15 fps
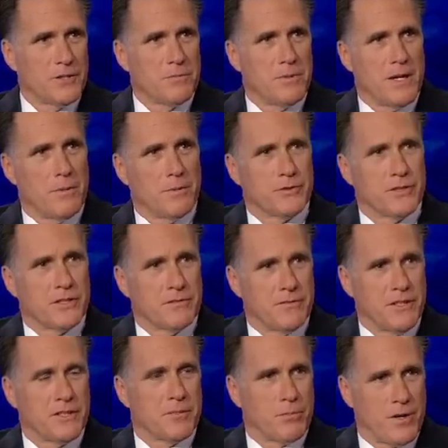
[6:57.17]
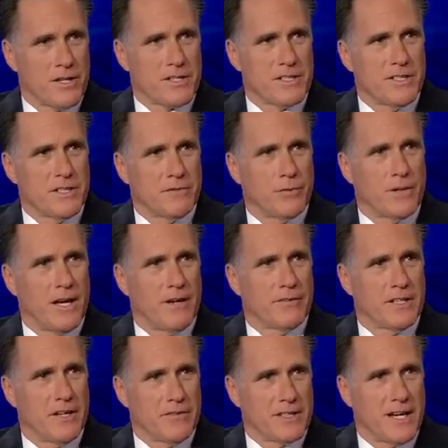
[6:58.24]
to be able to defeat the president if we have
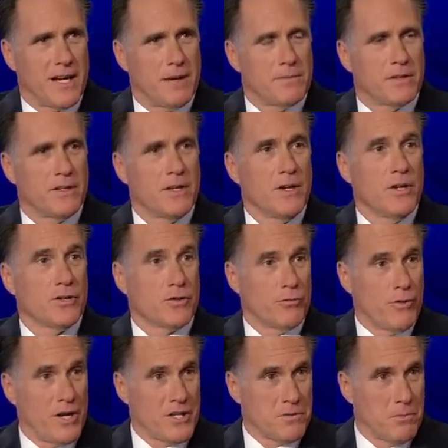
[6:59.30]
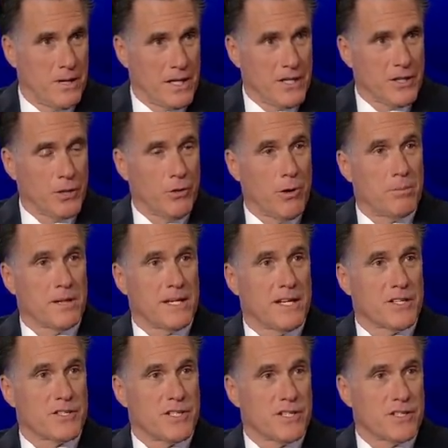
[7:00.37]
enough time to raise money to go up
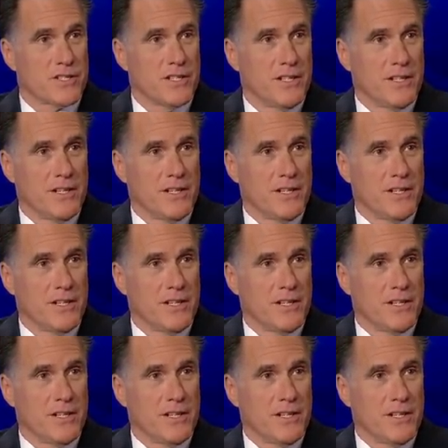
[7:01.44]
against his